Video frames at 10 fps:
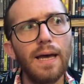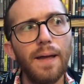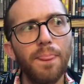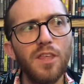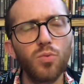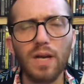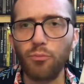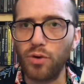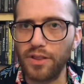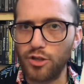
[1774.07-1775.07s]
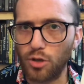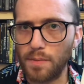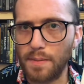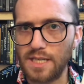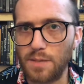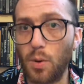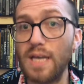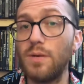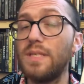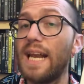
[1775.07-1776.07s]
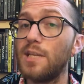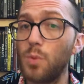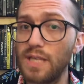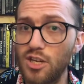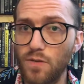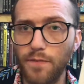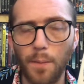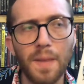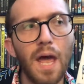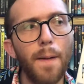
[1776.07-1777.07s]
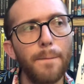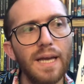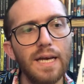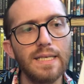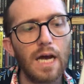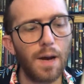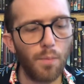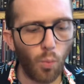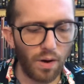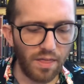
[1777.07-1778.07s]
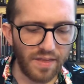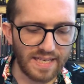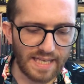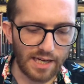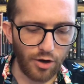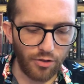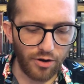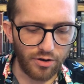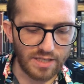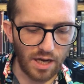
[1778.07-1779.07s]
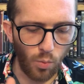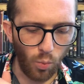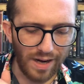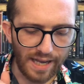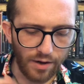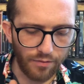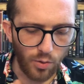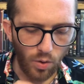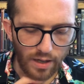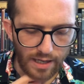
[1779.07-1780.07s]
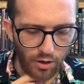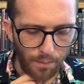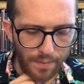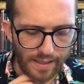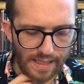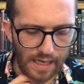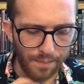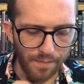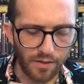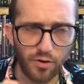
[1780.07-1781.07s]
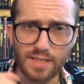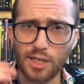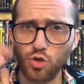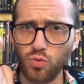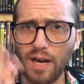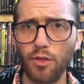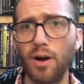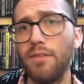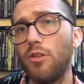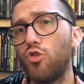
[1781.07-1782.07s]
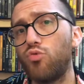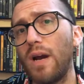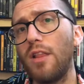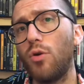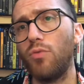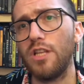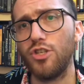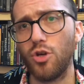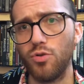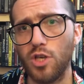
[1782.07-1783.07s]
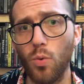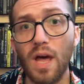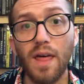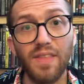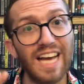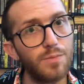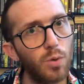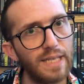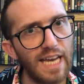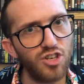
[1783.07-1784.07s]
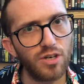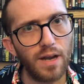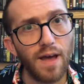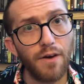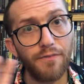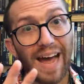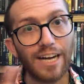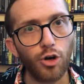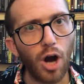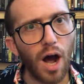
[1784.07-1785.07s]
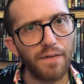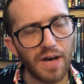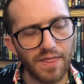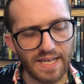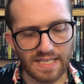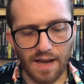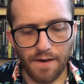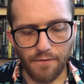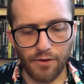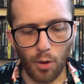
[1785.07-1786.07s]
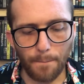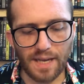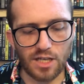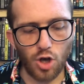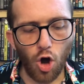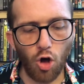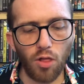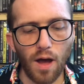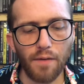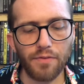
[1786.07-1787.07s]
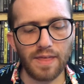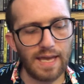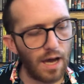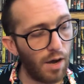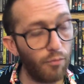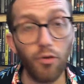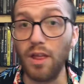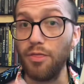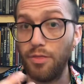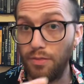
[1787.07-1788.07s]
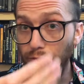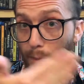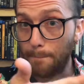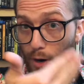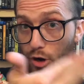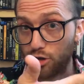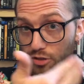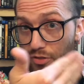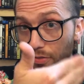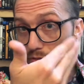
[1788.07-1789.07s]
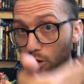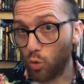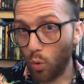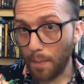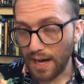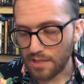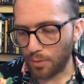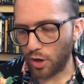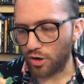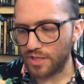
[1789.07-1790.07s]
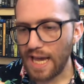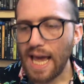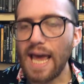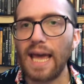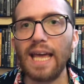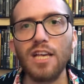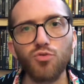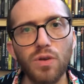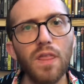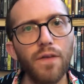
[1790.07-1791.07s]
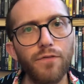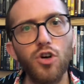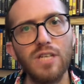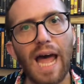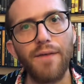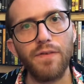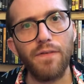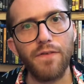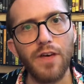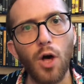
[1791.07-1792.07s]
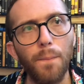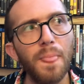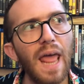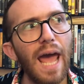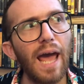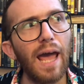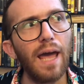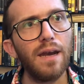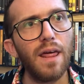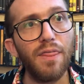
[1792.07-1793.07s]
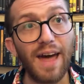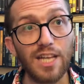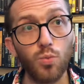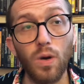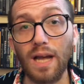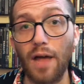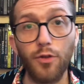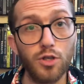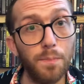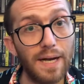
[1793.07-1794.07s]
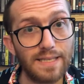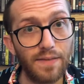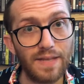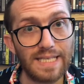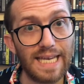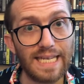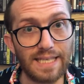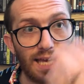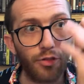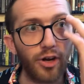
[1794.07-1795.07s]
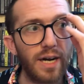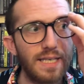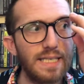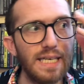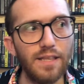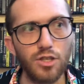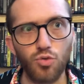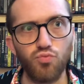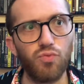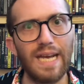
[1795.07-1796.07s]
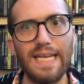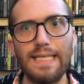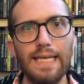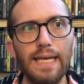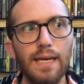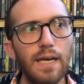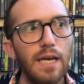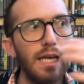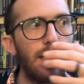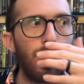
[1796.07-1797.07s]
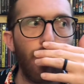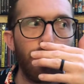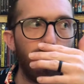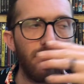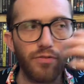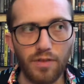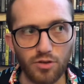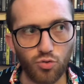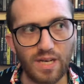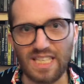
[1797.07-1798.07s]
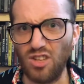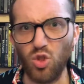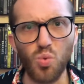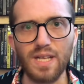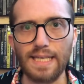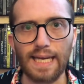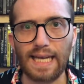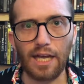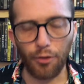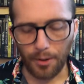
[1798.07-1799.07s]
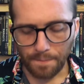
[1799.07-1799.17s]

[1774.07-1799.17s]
this one really took me by surprise. Now, it's an exploitation film because one of the things in here, there's one interview on here, but there is a trailer, and the trailer really shows you the exploitation factor of this film, because all of the really the murders, the Toolbox Murders, is really the first half of the film, and that's what got those butts in the seats. Like, they're gonna see this crazy, this crazy lunatic killer,